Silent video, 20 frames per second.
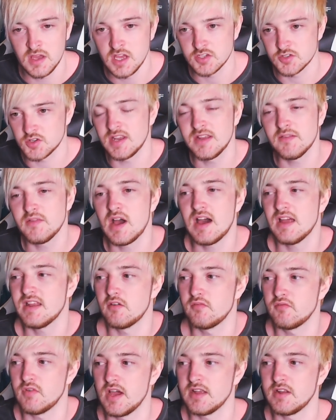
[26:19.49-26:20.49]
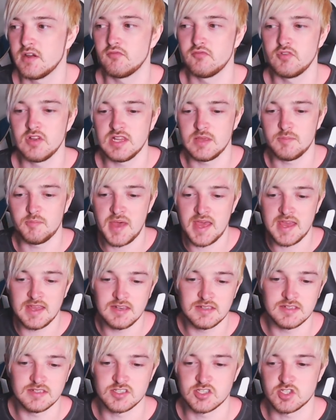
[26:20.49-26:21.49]
So I never had her really
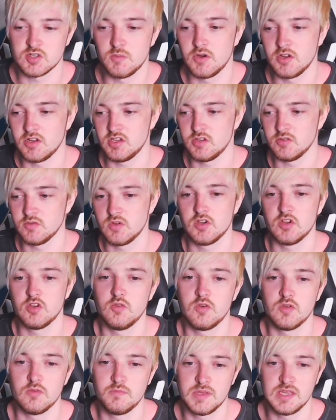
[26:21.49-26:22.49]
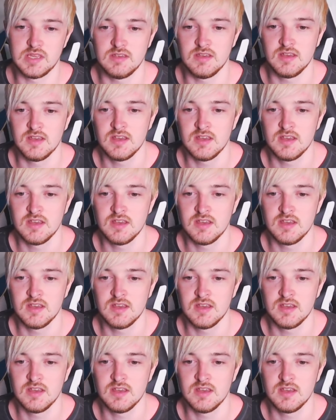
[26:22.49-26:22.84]
pinned as somebody who could be